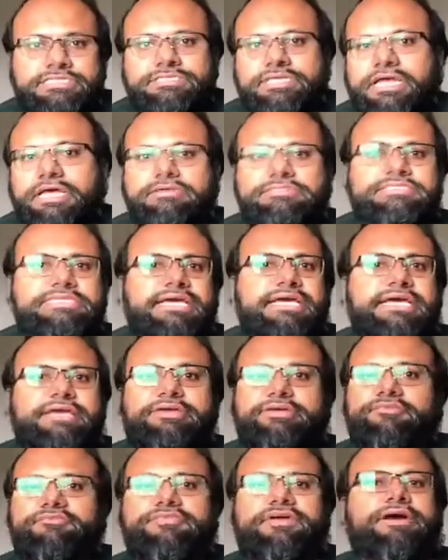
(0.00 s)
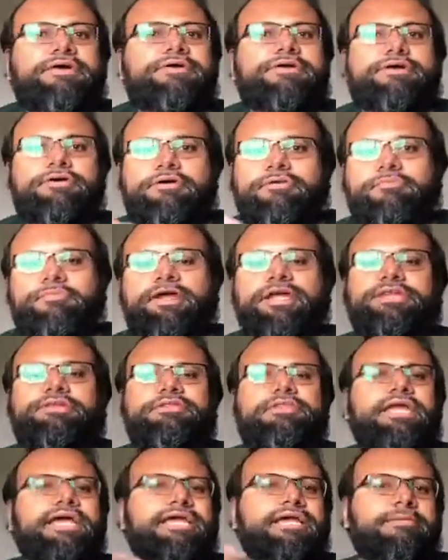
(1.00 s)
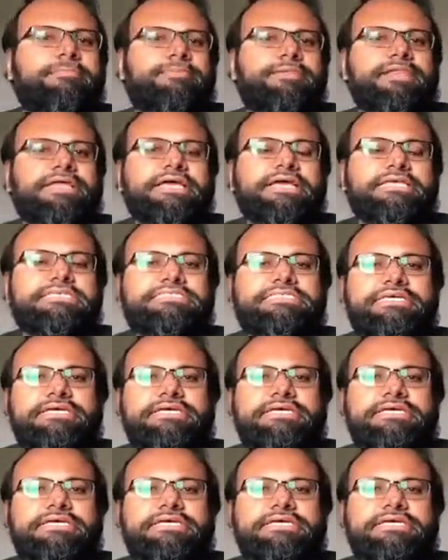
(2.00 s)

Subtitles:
now say you found a home, right? You like a place.